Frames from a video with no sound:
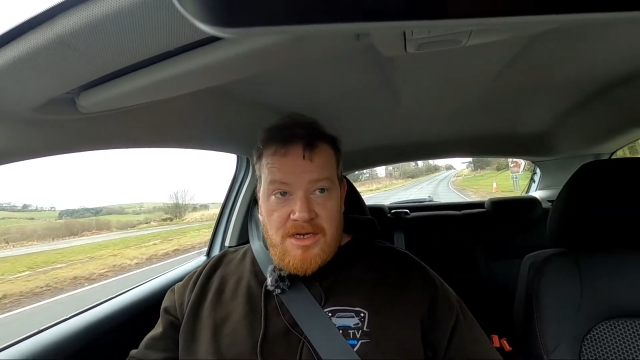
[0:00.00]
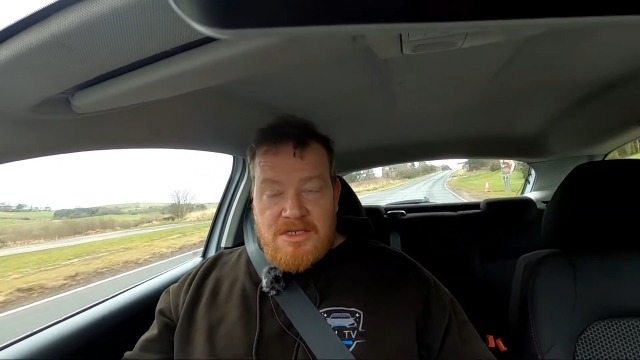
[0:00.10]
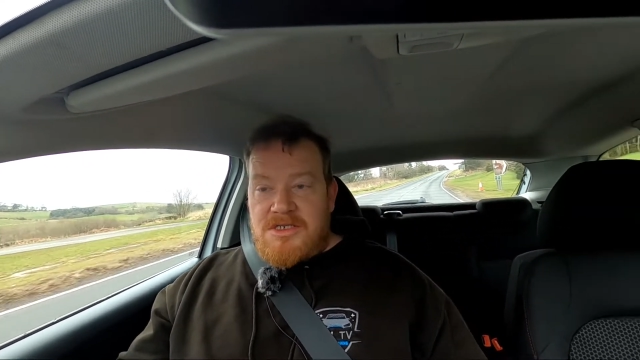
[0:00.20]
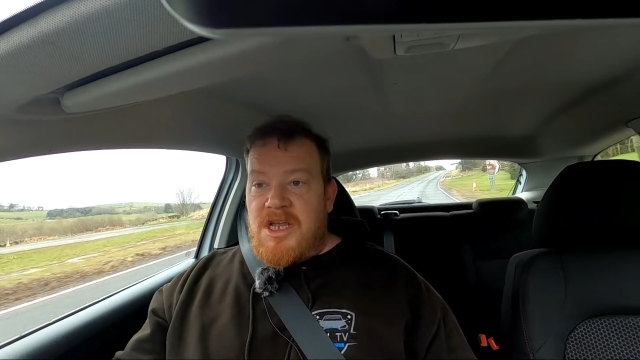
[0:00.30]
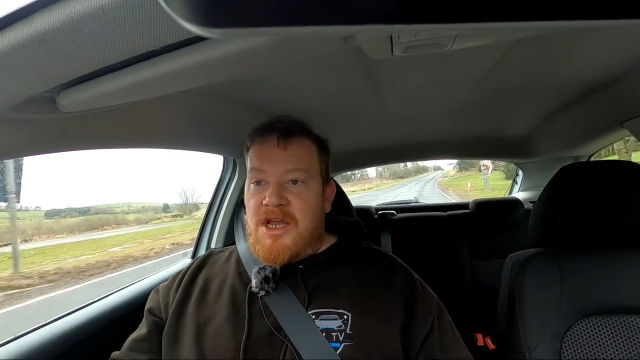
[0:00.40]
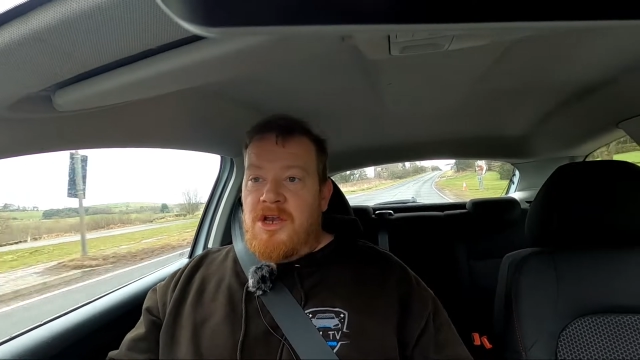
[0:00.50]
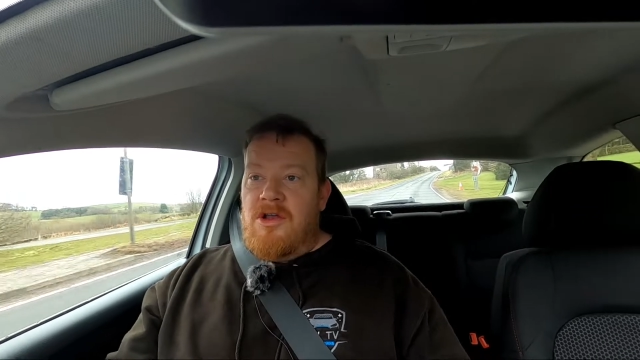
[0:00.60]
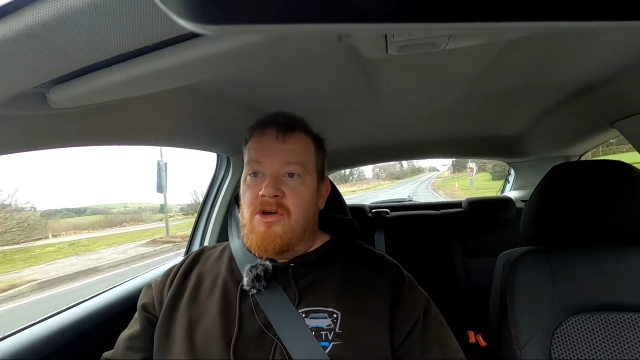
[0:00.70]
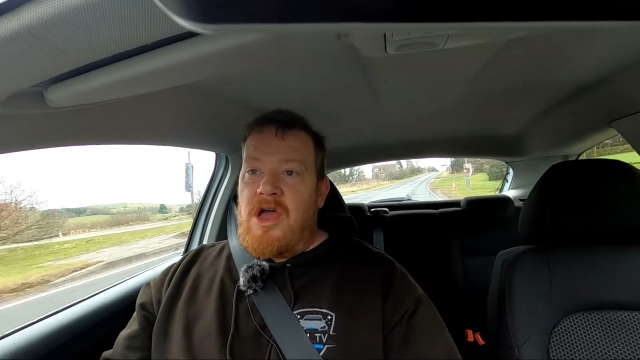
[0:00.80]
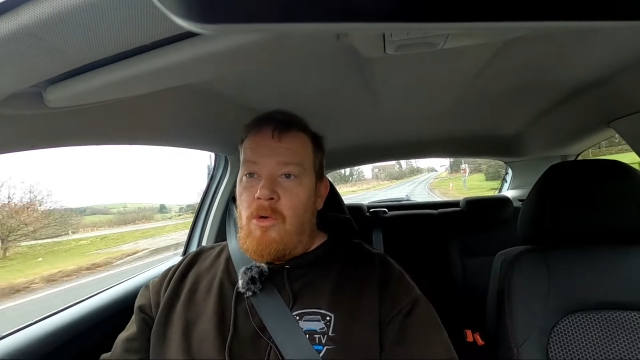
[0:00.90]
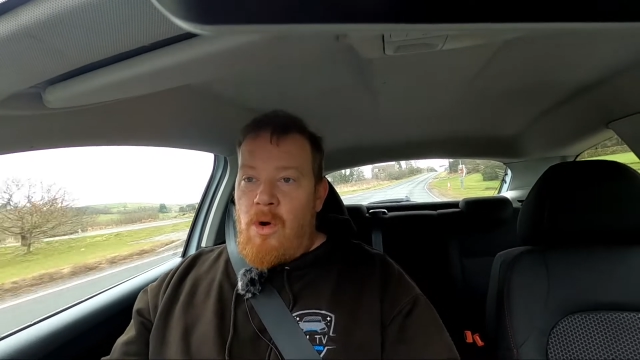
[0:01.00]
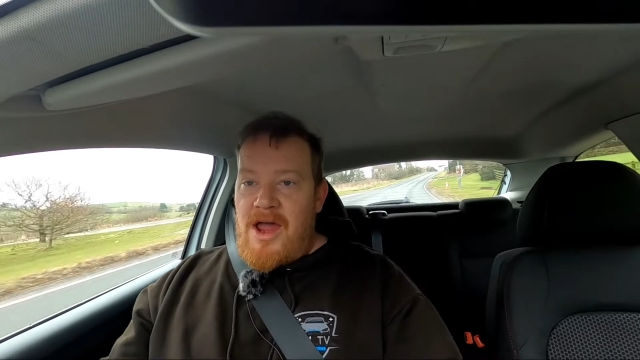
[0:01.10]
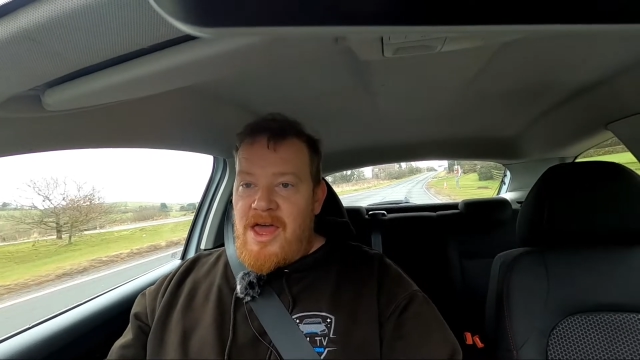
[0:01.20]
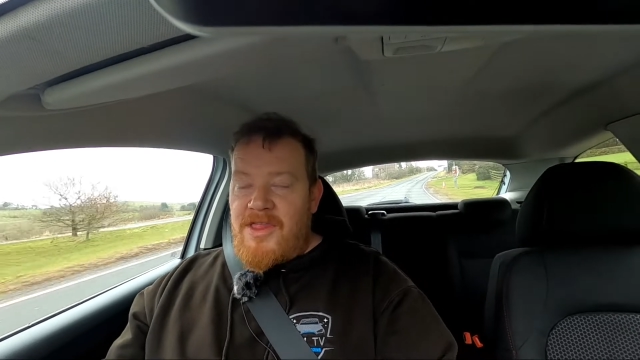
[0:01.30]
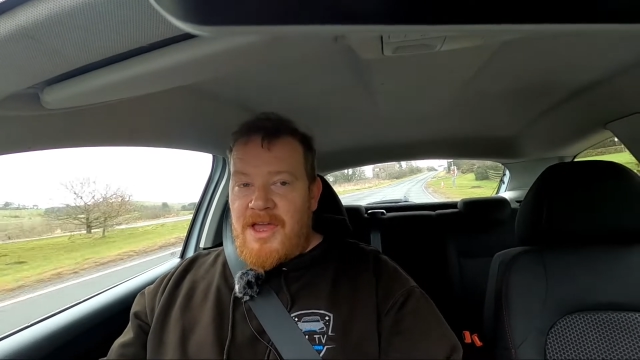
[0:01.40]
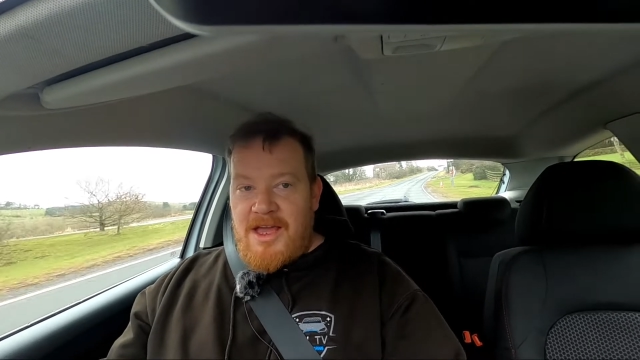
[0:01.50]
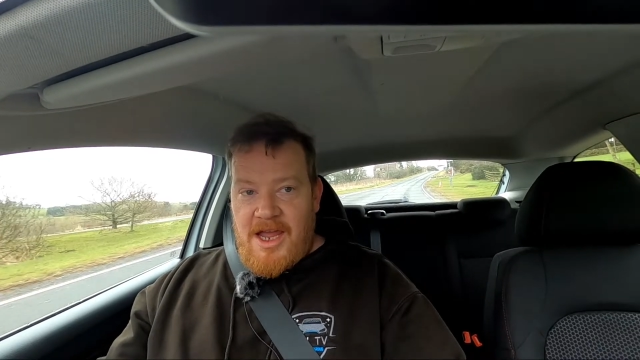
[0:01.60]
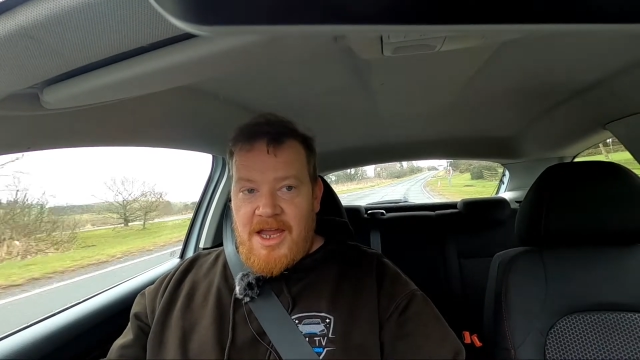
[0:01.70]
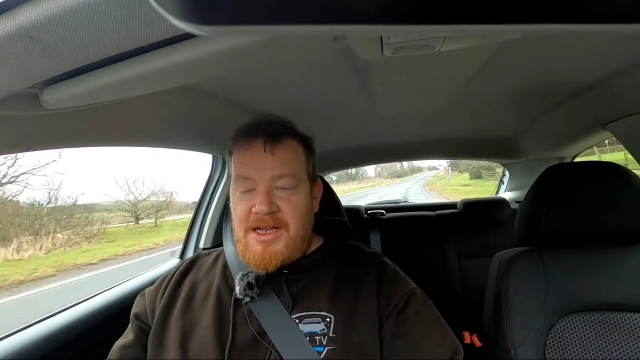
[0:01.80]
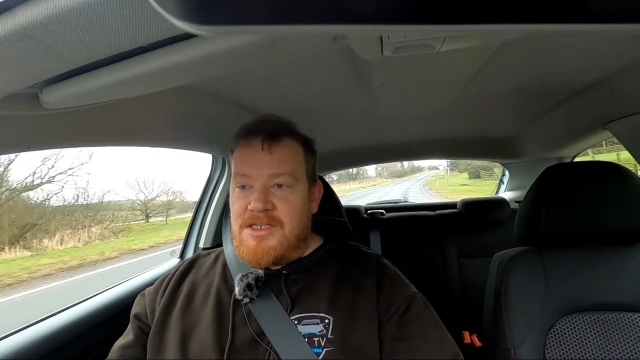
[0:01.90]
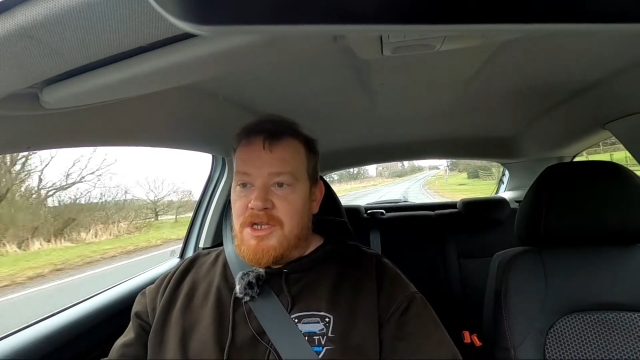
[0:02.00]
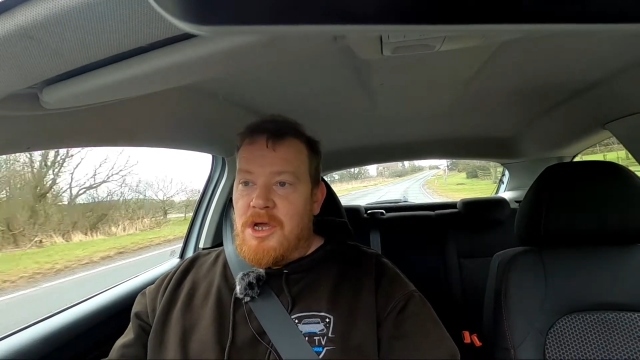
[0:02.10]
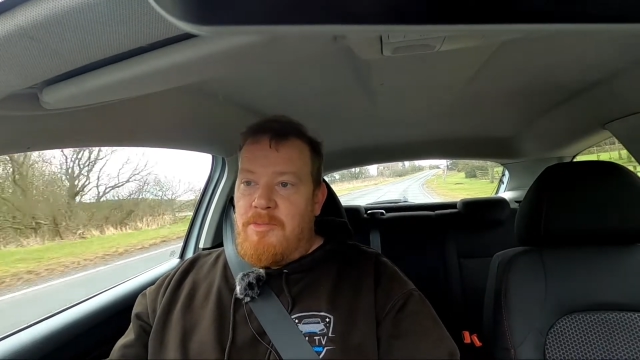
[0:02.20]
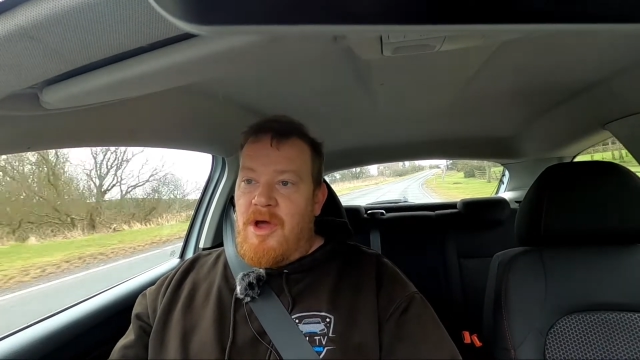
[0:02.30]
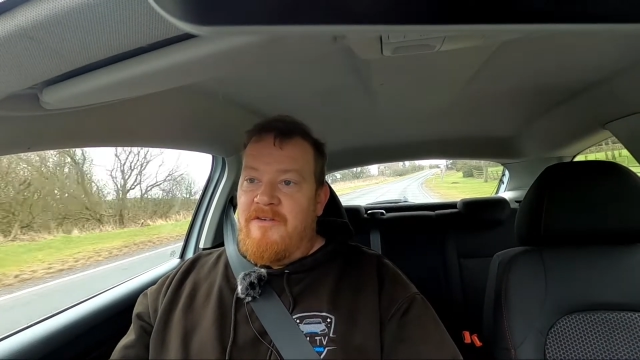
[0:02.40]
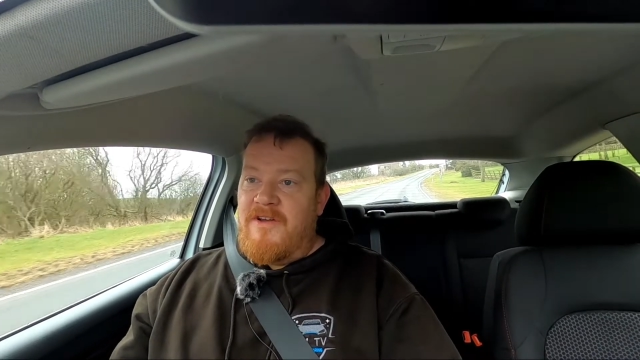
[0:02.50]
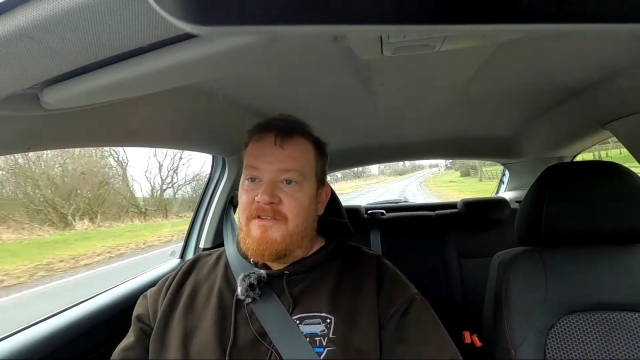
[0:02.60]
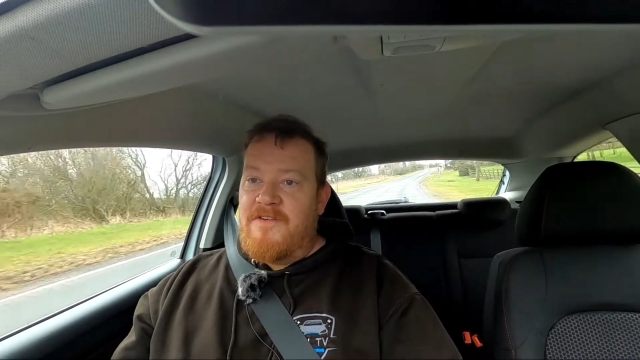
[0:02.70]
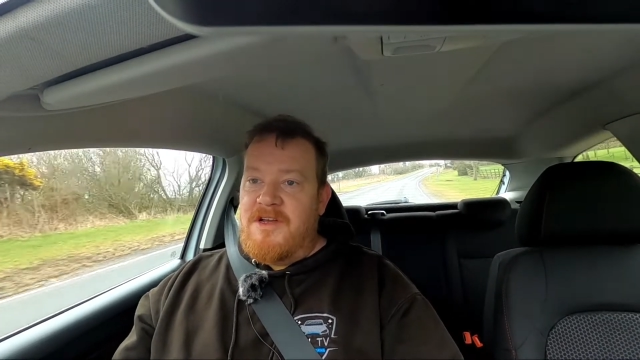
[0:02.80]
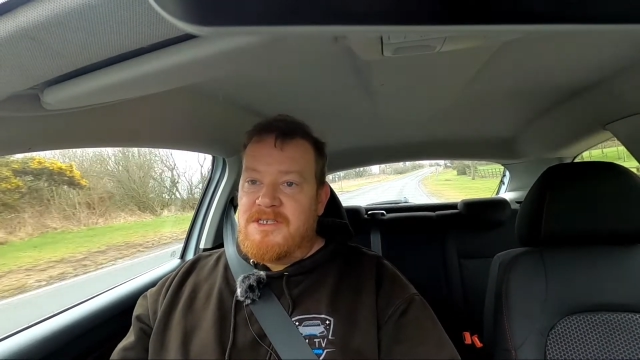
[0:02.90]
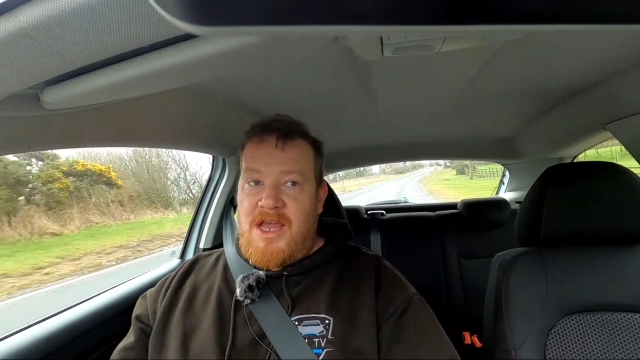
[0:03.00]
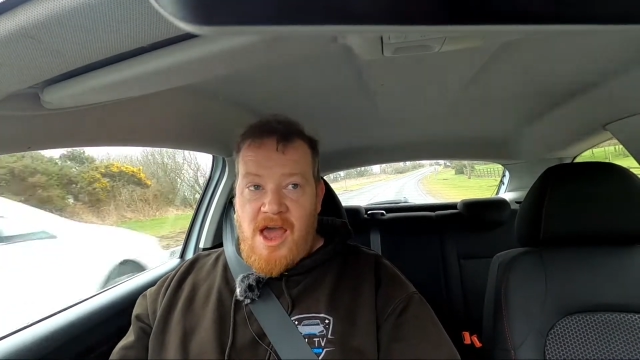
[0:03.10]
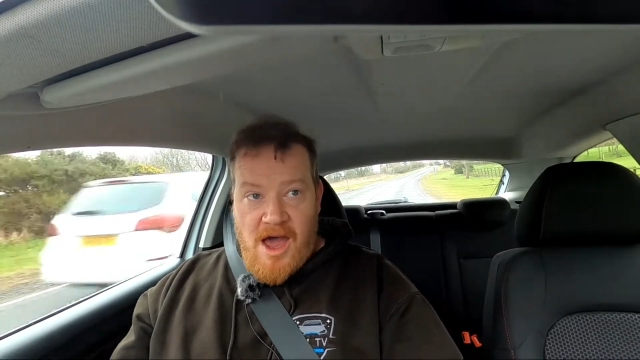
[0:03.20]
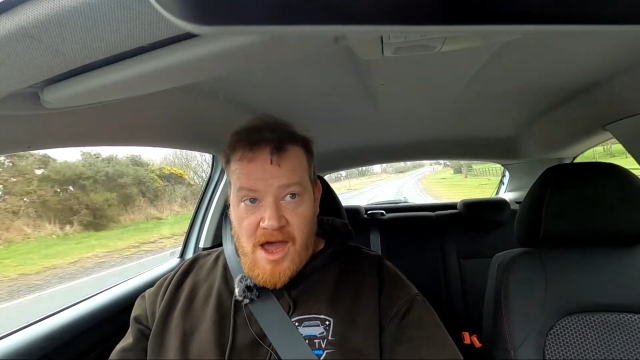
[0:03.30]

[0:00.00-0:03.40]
taking a look at why I think it is a perfect first car,